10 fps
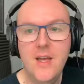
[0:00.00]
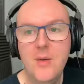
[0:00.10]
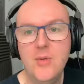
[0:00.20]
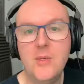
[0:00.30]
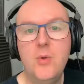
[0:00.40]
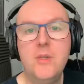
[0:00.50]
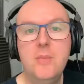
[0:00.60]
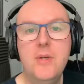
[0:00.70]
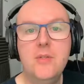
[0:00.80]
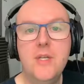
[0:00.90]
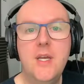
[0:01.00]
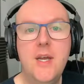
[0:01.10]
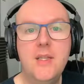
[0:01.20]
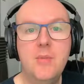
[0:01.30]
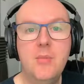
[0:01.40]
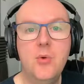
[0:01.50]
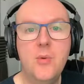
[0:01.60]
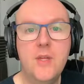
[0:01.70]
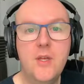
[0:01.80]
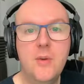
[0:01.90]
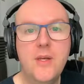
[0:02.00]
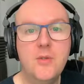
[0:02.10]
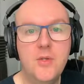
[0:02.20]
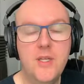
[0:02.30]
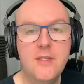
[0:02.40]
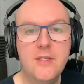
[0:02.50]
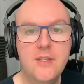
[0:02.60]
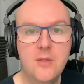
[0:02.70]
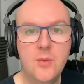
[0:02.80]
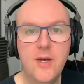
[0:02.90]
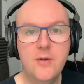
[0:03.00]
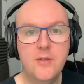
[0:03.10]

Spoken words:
because I want to build and connect a bit more with you as audiences as well.